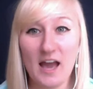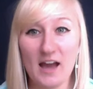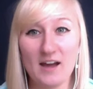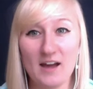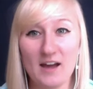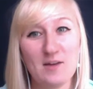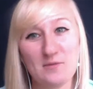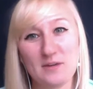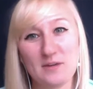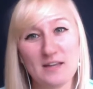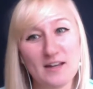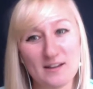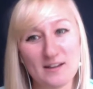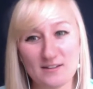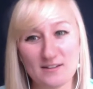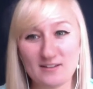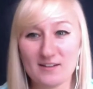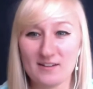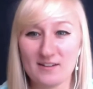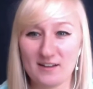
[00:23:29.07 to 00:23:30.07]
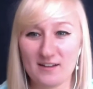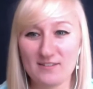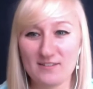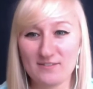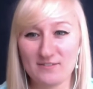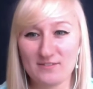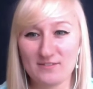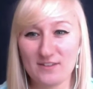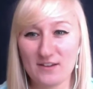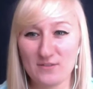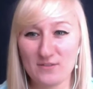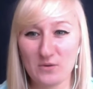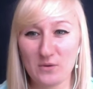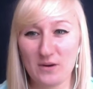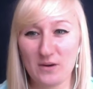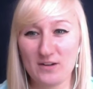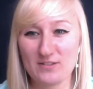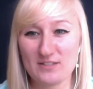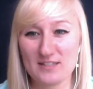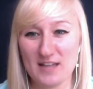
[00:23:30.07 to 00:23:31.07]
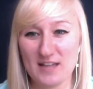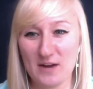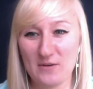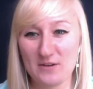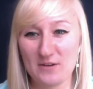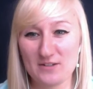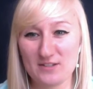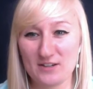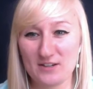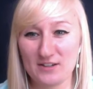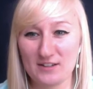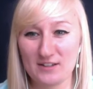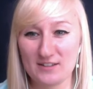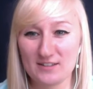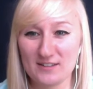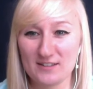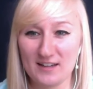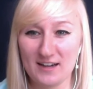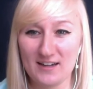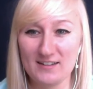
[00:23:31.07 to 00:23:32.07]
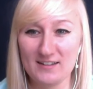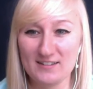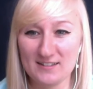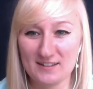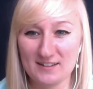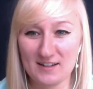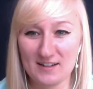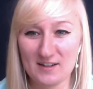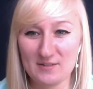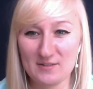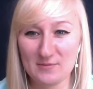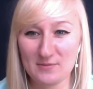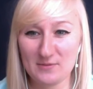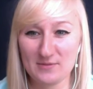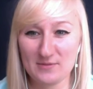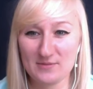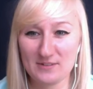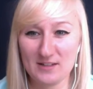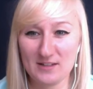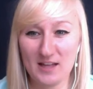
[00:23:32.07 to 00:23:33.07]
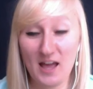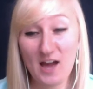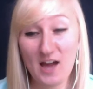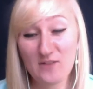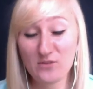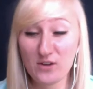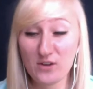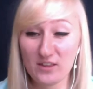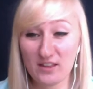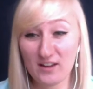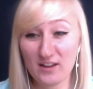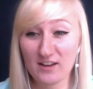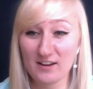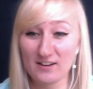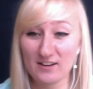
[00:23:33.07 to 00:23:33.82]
I mean, if everyone else's hours are, I'm halfway there.